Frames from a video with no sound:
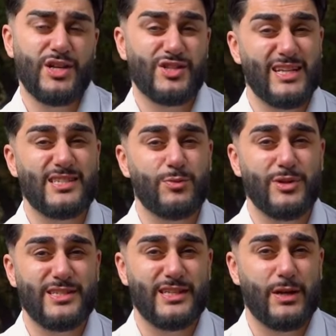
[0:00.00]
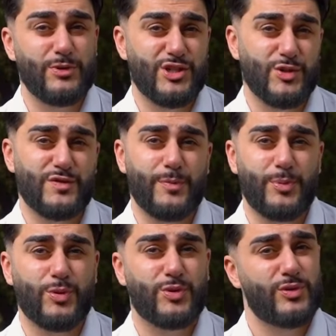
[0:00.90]
So that's the reason that we chose for
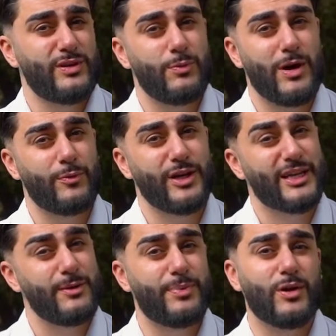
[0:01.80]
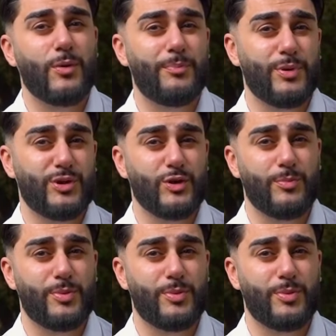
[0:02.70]
Polkadot and why we are keeping on building on